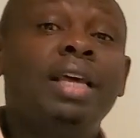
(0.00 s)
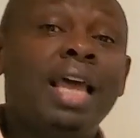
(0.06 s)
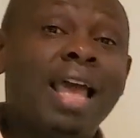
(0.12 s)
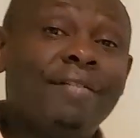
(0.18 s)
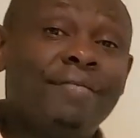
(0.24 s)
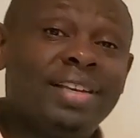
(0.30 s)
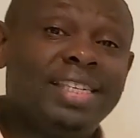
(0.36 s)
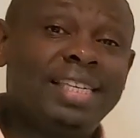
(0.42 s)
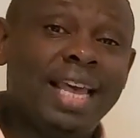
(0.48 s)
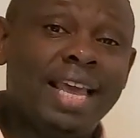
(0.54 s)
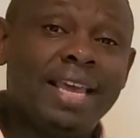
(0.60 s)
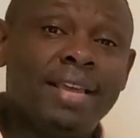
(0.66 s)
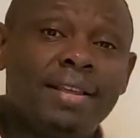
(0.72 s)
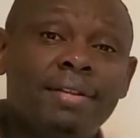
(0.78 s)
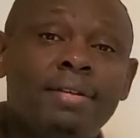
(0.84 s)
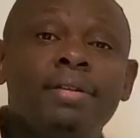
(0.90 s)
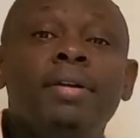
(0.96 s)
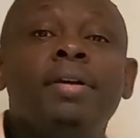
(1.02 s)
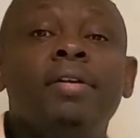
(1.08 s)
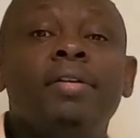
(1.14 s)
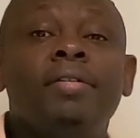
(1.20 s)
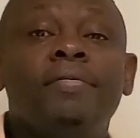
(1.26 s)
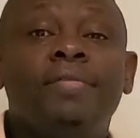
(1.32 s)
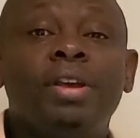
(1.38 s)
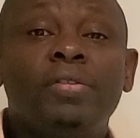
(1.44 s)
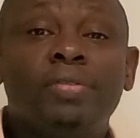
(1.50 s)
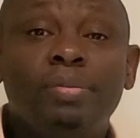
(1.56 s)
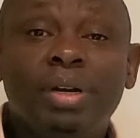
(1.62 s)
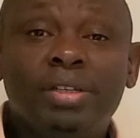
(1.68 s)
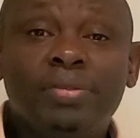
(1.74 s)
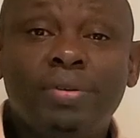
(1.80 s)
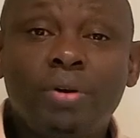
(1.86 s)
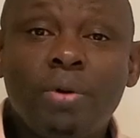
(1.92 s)
Have a say. Thank you very
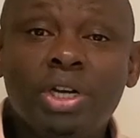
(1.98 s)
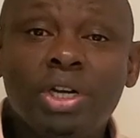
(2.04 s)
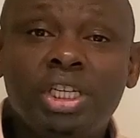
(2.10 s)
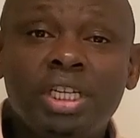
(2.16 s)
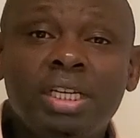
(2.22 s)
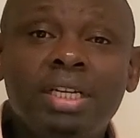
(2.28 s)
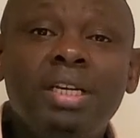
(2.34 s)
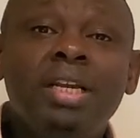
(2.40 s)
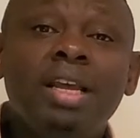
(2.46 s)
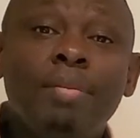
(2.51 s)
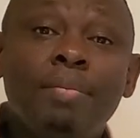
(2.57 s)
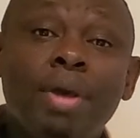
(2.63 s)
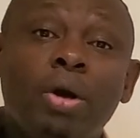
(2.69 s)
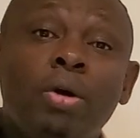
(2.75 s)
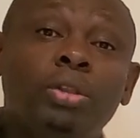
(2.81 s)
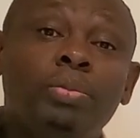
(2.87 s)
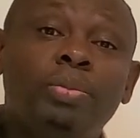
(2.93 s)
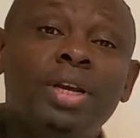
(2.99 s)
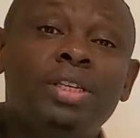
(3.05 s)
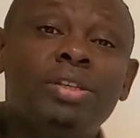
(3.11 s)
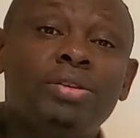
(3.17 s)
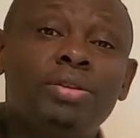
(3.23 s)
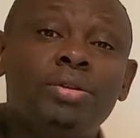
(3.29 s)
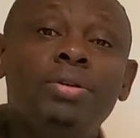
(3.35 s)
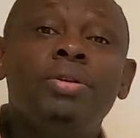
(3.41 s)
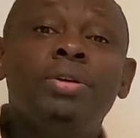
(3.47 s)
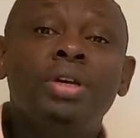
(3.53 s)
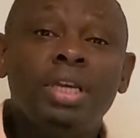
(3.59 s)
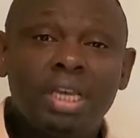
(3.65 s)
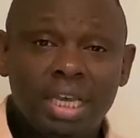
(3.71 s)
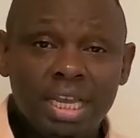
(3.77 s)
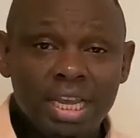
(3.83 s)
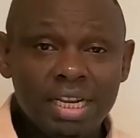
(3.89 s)
much for watching. May God bless you.
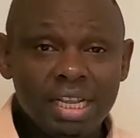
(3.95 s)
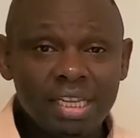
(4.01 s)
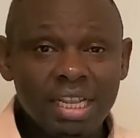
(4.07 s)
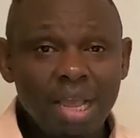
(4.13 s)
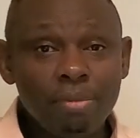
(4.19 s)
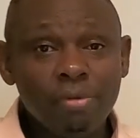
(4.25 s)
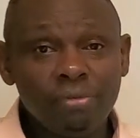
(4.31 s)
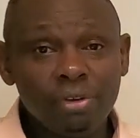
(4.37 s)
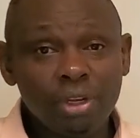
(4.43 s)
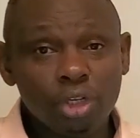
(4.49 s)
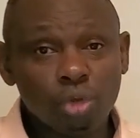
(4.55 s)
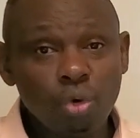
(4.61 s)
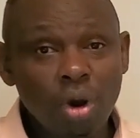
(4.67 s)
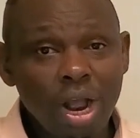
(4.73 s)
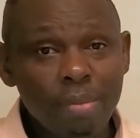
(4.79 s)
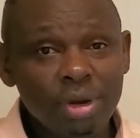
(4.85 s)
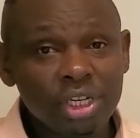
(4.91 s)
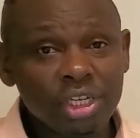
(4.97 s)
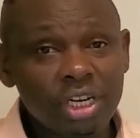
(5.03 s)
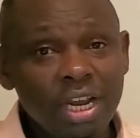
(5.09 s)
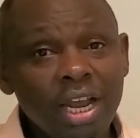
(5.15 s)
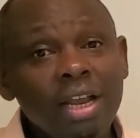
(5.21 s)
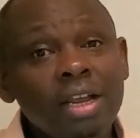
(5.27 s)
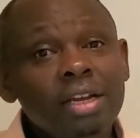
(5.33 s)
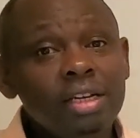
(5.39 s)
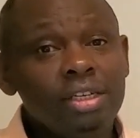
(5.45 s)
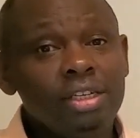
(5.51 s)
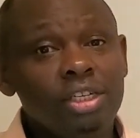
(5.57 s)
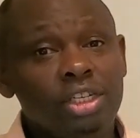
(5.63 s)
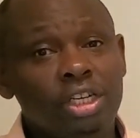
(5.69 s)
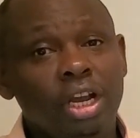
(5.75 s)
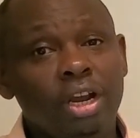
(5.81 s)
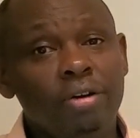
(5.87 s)
In the name of Yeshua HaMashiach,
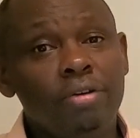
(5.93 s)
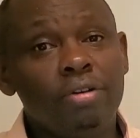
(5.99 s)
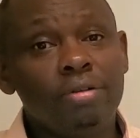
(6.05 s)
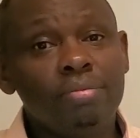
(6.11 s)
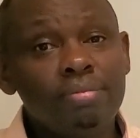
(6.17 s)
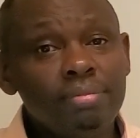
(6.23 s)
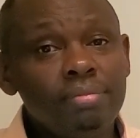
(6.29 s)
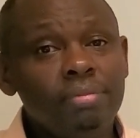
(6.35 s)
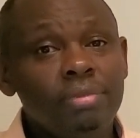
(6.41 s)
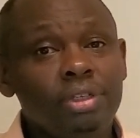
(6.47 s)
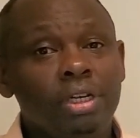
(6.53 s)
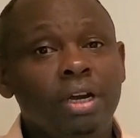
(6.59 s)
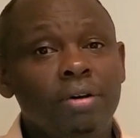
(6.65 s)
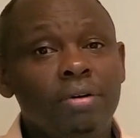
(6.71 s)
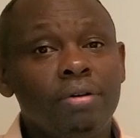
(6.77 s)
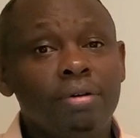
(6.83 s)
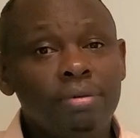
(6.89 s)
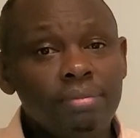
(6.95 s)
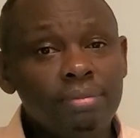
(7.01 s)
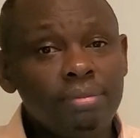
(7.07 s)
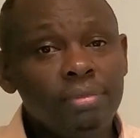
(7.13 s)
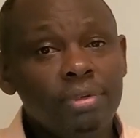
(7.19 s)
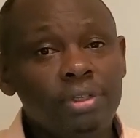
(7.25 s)
Shalom, Sharon,